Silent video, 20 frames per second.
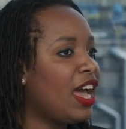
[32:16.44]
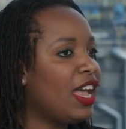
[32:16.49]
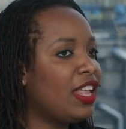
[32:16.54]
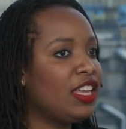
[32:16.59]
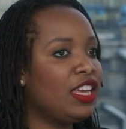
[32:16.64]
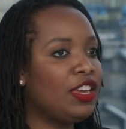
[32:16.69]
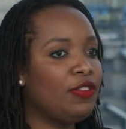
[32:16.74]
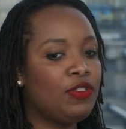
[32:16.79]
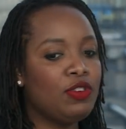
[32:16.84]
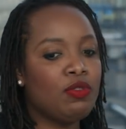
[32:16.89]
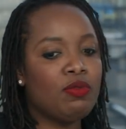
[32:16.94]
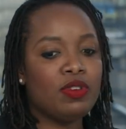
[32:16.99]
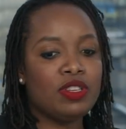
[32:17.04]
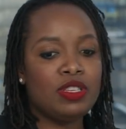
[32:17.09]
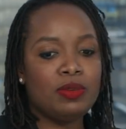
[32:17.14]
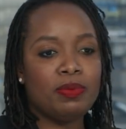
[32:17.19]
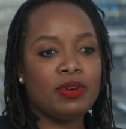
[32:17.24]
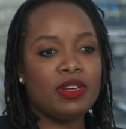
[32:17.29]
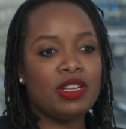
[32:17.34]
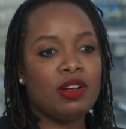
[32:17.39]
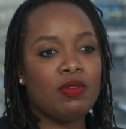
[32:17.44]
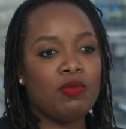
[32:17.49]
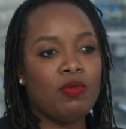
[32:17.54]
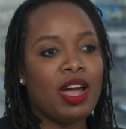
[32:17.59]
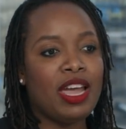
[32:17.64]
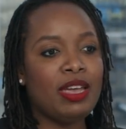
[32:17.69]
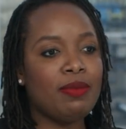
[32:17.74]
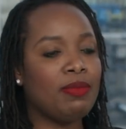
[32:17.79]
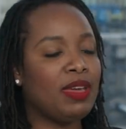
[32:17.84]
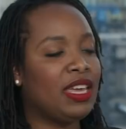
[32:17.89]
And if you were to put a
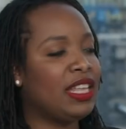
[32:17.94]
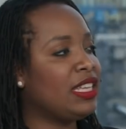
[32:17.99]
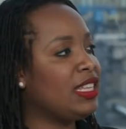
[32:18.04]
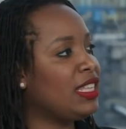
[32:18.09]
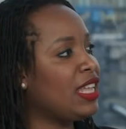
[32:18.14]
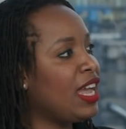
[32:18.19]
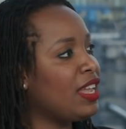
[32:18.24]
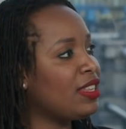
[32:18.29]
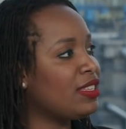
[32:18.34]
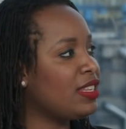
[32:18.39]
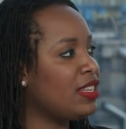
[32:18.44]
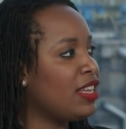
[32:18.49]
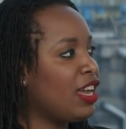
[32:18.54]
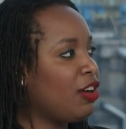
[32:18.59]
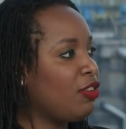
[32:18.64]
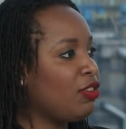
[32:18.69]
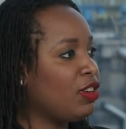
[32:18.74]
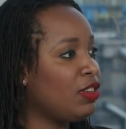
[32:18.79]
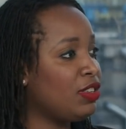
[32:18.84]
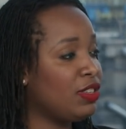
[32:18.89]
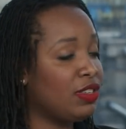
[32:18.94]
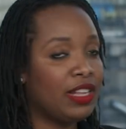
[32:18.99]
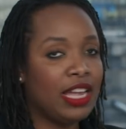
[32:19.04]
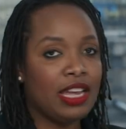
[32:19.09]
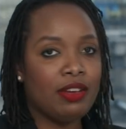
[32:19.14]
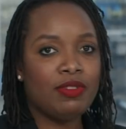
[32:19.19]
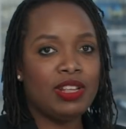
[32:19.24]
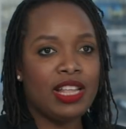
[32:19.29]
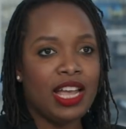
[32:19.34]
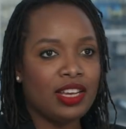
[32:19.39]
white male in that scenario, it's
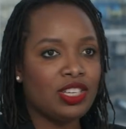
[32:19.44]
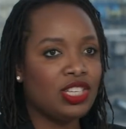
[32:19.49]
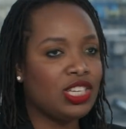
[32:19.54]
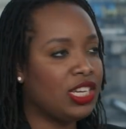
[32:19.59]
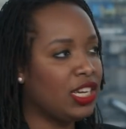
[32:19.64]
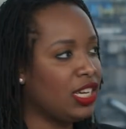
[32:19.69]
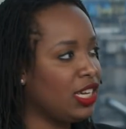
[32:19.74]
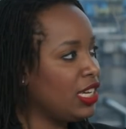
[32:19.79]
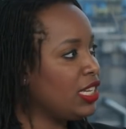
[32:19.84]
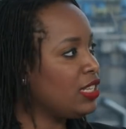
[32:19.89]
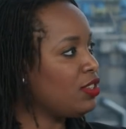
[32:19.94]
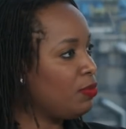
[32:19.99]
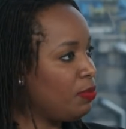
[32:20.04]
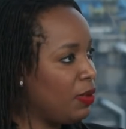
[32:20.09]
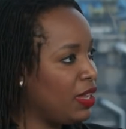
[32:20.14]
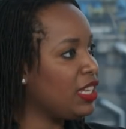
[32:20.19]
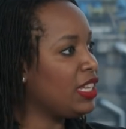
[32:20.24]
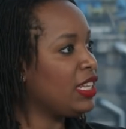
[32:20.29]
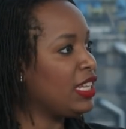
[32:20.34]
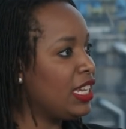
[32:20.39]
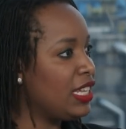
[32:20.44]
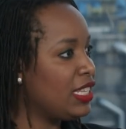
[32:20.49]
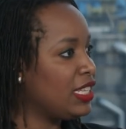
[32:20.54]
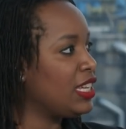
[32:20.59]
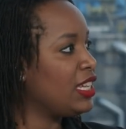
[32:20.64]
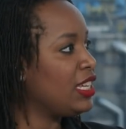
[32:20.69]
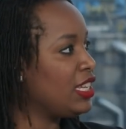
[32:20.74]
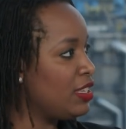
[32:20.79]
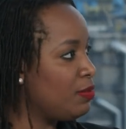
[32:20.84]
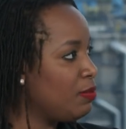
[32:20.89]
like, well, actually, he's
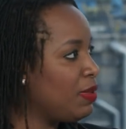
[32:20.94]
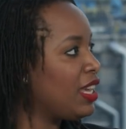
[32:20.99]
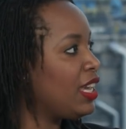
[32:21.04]
opinionated, he's